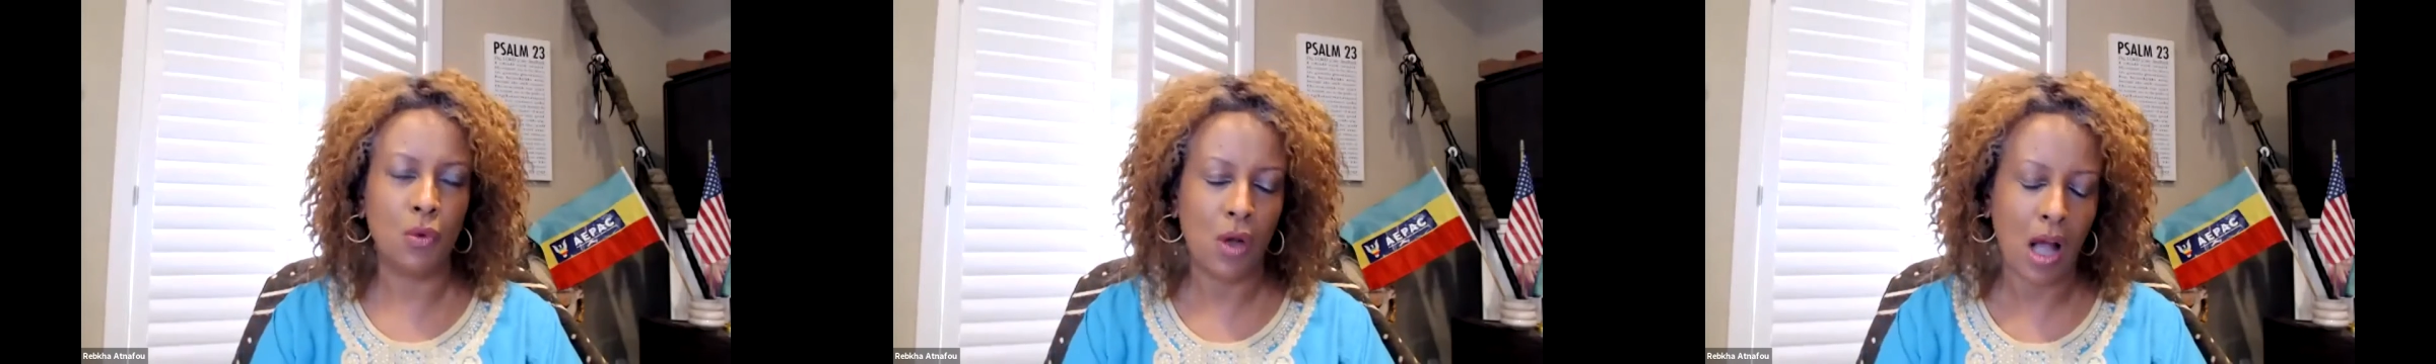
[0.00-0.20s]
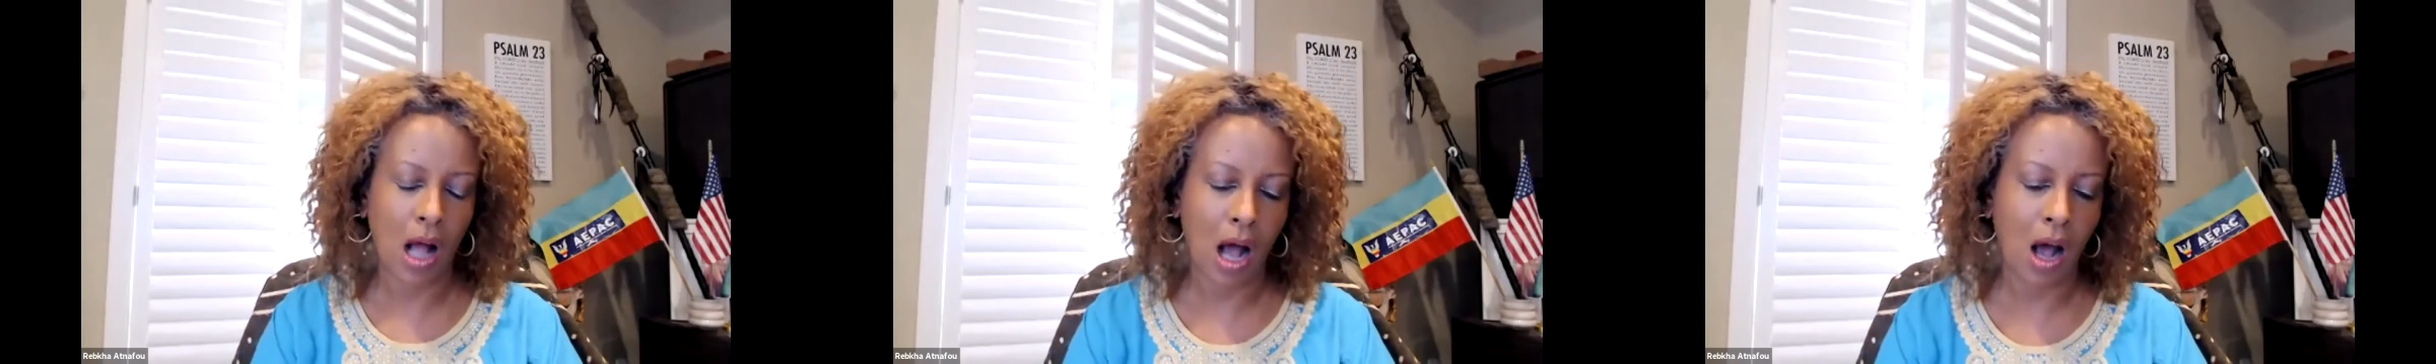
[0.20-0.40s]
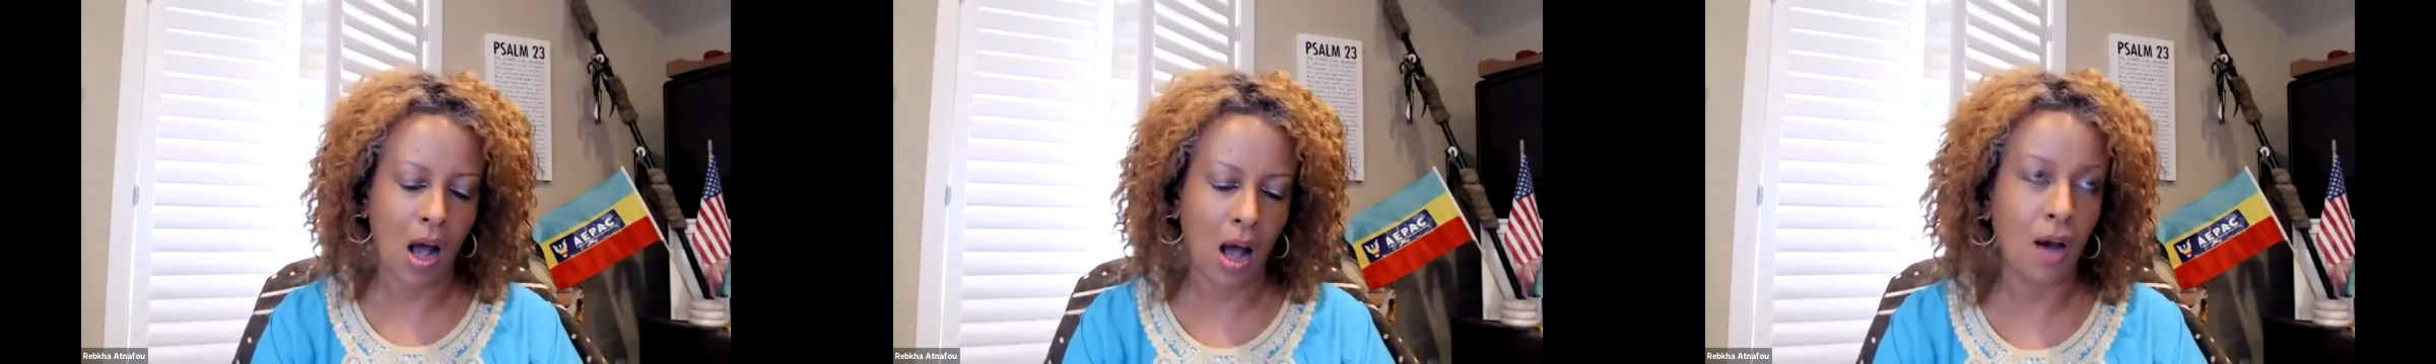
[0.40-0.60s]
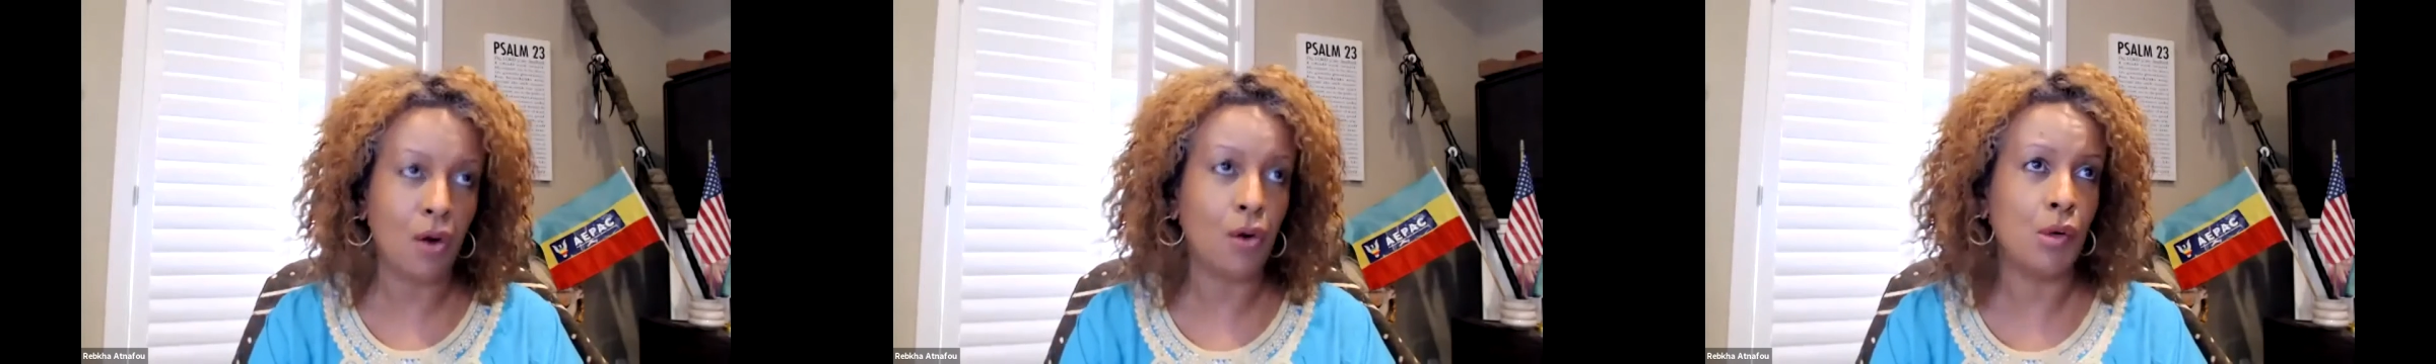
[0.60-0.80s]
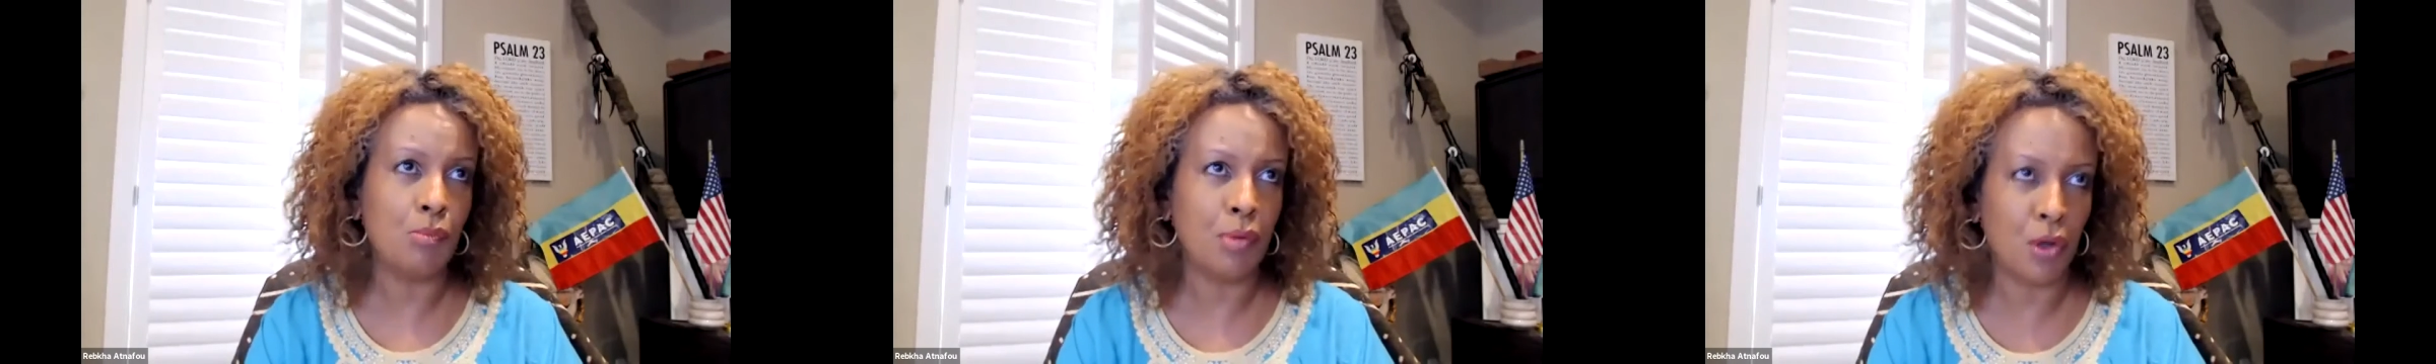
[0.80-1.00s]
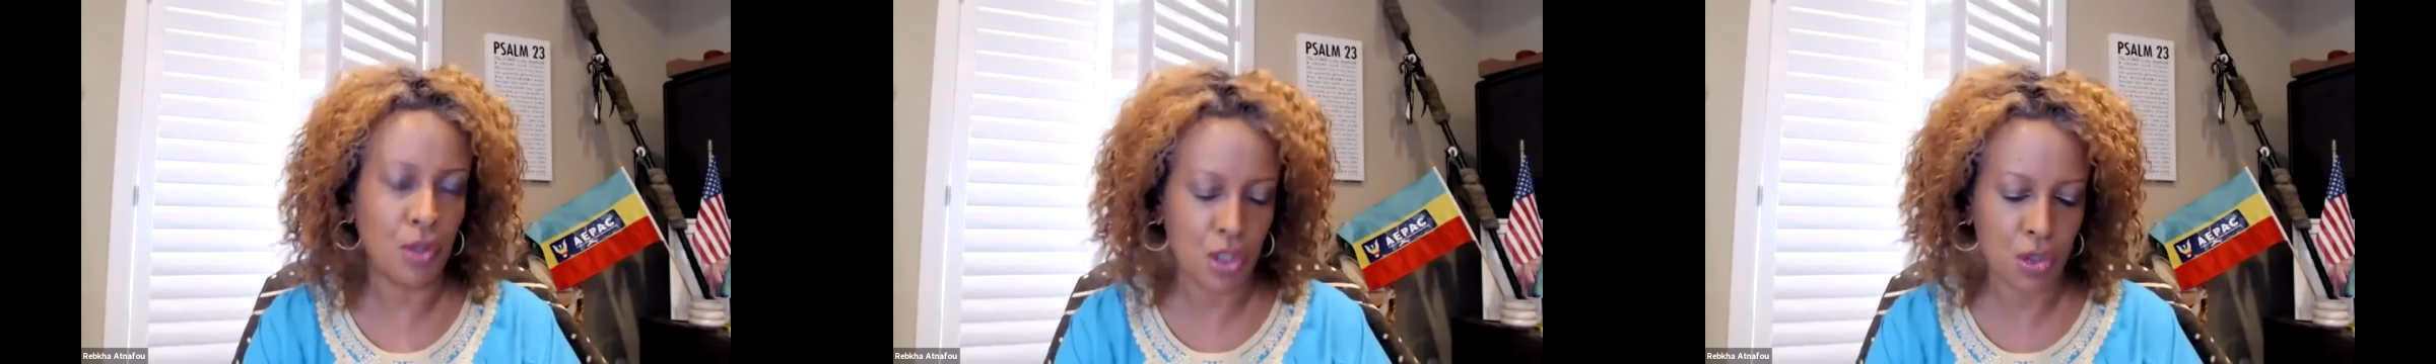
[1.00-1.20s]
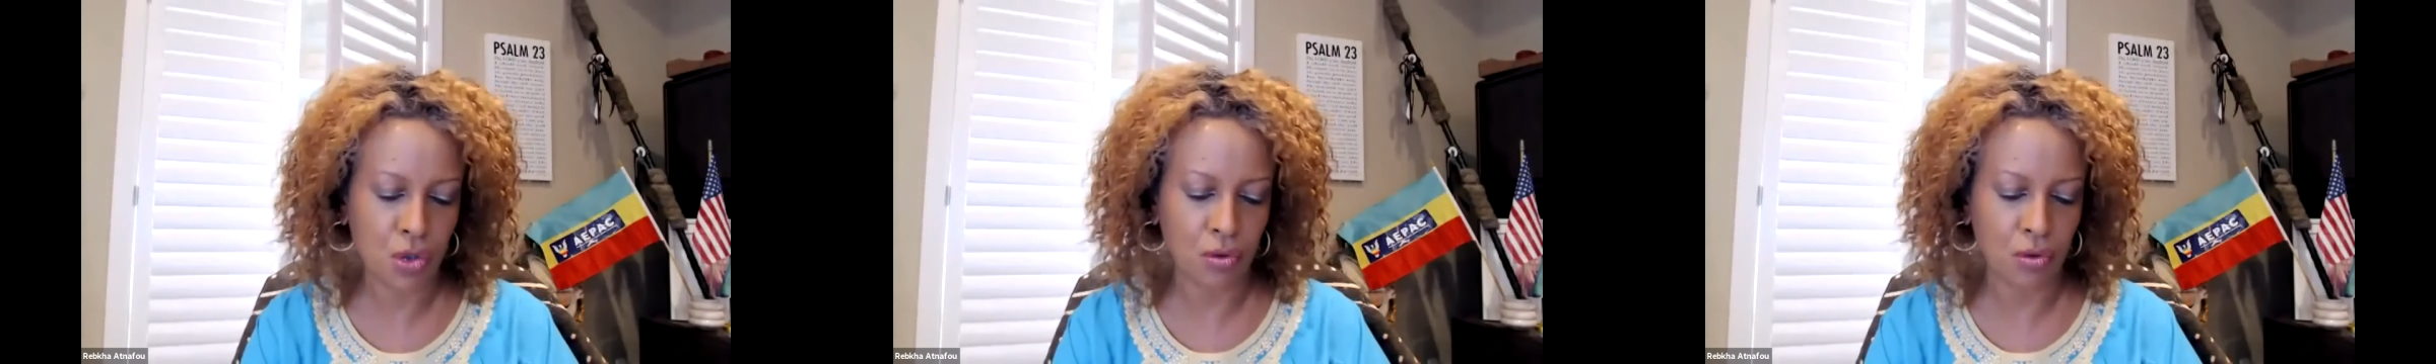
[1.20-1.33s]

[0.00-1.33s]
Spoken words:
our approaches